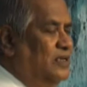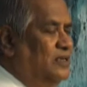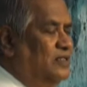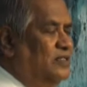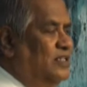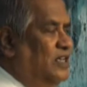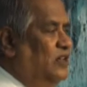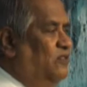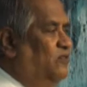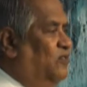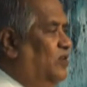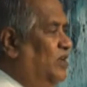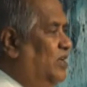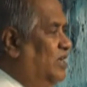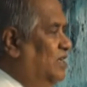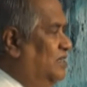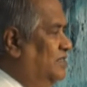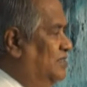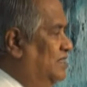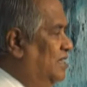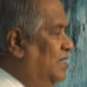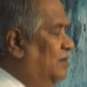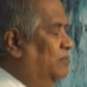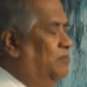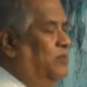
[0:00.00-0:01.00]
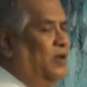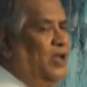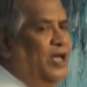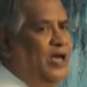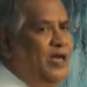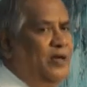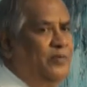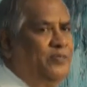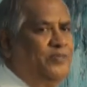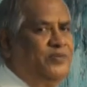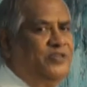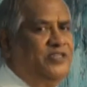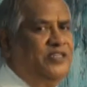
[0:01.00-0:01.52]
Say, for example,
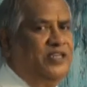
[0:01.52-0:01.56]
I am